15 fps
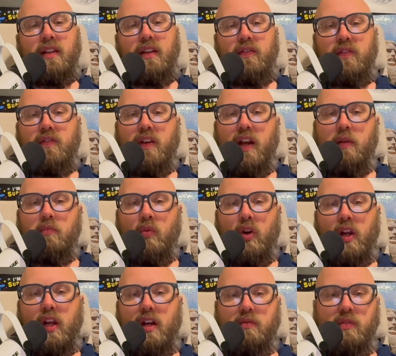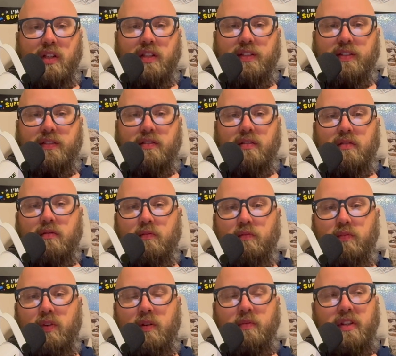If you've got more comments,
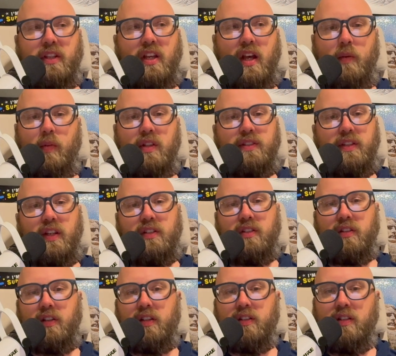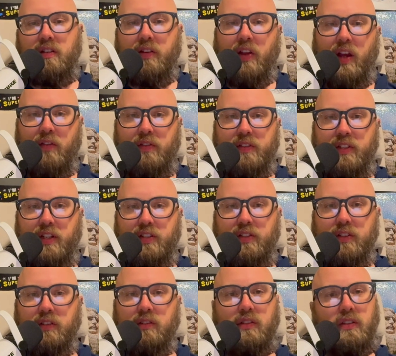put them in the comment section. Continue the
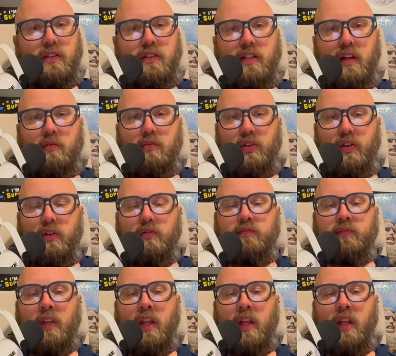conversation down below.